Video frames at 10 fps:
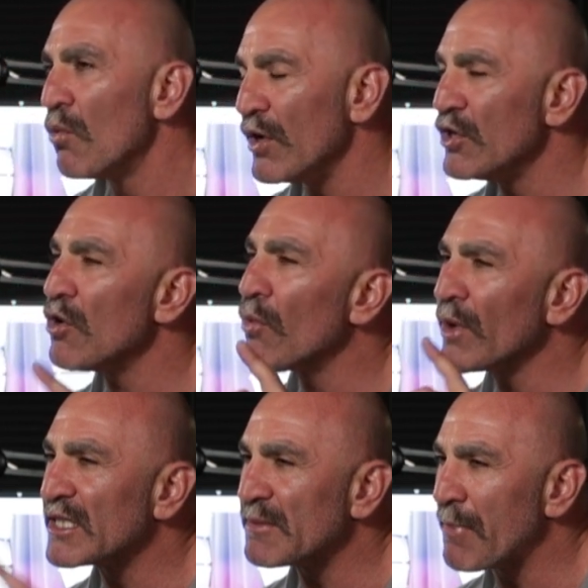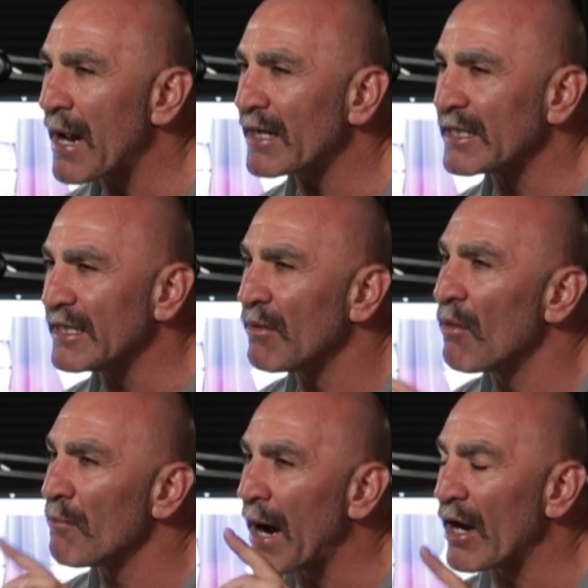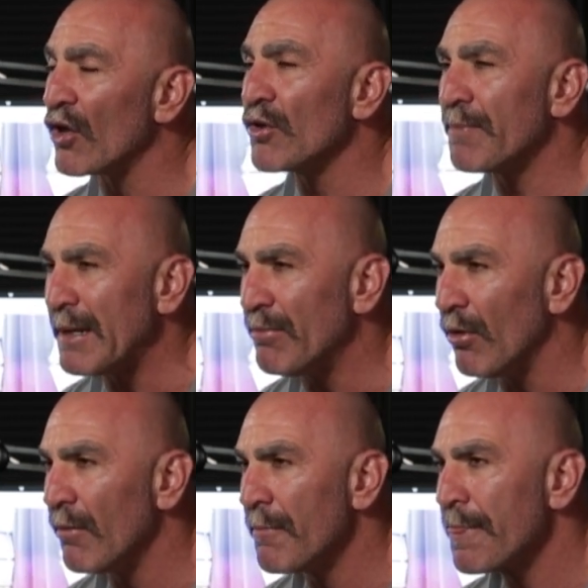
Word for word: When you're respected by other people